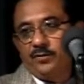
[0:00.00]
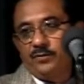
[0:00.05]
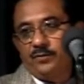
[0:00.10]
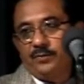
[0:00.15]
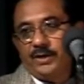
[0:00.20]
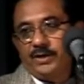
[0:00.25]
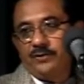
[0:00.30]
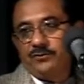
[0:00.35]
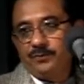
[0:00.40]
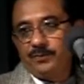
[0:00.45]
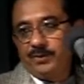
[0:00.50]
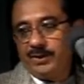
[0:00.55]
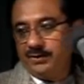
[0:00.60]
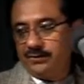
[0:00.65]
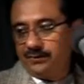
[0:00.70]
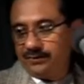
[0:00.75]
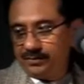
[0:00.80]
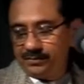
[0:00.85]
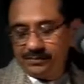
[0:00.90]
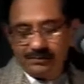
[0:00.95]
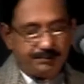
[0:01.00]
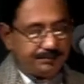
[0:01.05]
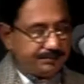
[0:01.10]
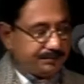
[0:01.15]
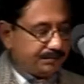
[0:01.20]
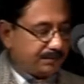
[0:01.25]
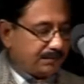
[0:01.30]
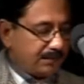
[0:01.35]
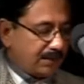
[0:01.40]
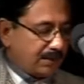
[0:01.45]
At the end of my
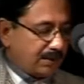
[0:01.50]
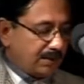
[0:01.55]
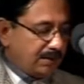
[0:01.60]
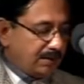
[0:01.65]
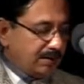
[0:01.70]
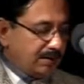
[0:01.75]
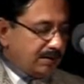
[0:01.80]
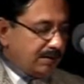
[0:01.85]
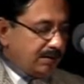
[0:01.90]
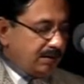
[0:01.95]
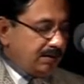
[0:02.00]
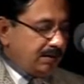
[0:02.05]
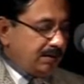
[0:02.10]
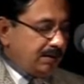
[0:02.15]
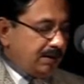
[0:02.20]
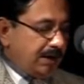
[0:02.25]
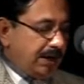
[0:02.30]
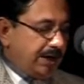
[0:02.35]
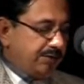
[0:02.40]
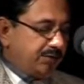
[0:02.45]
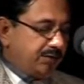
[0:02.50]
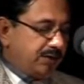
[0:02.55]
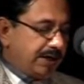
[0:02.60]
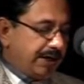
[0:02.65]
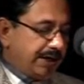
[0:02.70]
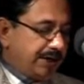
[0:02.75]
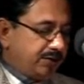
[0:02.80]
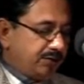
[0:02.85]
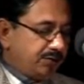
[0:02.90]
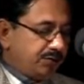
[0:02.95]
speech,
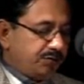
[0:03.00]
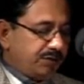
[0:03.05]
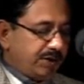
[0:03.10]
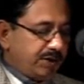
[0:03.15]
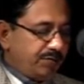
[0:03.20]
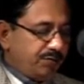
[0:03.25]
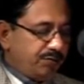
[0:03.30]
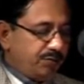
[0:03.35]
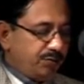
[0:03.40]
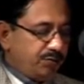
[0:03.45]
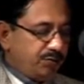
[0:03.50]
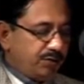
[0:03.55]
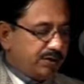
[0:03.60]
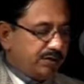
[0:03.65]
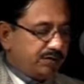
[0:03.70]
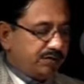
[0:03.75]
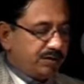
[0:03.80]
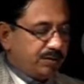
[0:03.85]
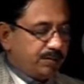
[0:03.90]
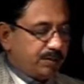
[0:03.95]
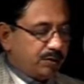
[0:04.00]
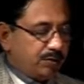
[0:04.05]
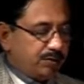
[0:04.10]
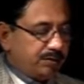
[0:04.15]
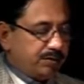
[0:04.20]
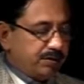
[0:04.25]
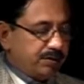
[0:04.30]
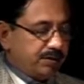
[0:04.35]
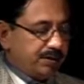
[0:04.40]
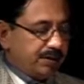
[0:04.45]
I would like to say a few
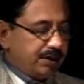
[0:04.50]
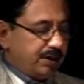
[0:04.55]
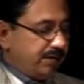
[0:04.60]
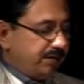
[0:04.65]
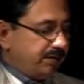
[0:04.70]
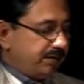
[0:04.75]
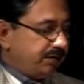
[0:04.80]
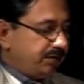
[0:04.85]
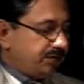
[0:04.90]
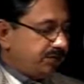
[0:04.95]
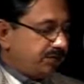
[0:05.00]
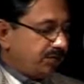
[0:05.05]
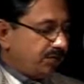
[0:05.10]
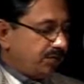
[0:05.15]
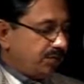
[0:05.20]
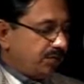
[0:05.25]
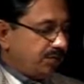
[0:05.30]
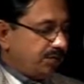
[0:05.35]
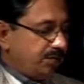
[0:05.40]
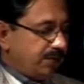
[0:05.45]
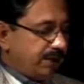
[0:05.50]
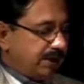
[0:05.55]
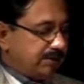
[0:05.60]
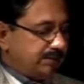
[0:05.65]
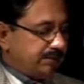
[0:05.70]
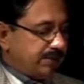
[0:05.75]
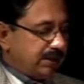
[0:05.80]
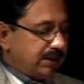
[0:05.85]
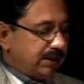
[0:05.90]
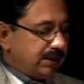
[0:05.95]
words about the relevance
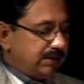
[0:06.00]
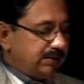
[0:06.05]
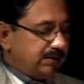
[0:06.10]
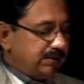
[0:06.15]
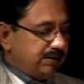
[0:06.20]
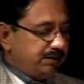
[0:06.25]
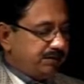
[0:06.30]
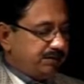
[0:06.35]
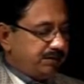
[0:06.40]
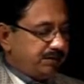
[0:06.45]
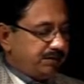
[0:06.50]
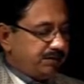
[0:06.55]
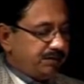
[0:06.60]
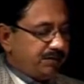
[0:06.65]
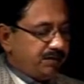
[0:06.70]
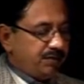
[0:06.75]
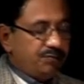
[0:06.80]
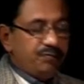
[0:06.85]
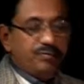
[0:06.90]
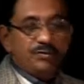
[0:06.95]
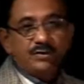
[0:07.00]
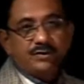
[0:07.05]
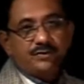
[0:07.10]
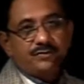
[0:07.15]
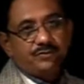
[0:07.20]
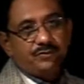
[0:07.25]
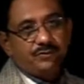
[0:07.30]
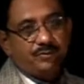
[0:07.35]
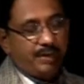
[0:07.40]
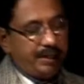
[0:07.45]
of Mahatma Gandhi's
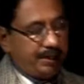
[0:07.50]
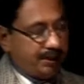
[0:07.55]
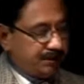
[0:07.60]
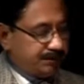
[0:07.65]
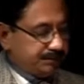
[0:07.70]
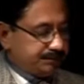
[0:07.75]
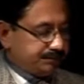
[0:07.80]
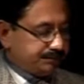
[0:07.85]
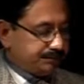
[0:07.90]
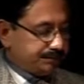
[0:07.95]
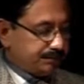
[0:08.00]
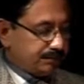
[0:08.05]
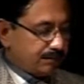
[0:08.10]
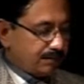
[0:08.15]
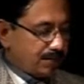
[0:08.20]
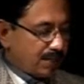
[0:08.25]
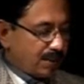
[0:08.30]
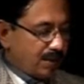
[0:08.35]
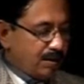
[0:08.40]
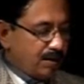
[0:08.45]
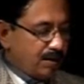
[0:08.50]
teaching for us today.